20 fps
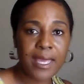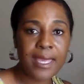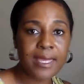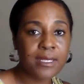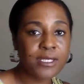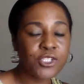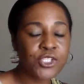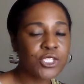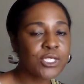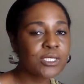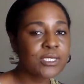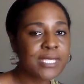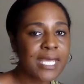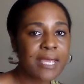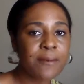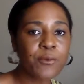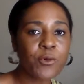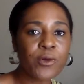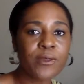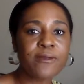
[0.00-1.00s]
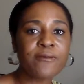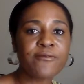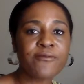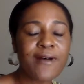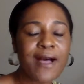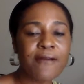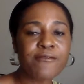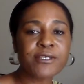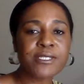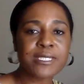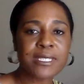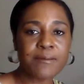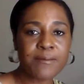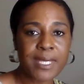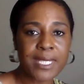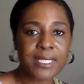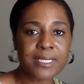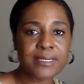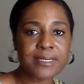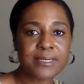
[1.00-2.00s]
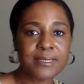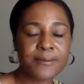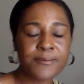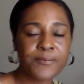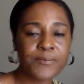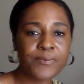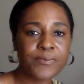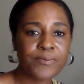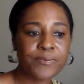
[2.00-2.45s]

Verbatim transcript: and it shouldn't take more than five or ten minutes."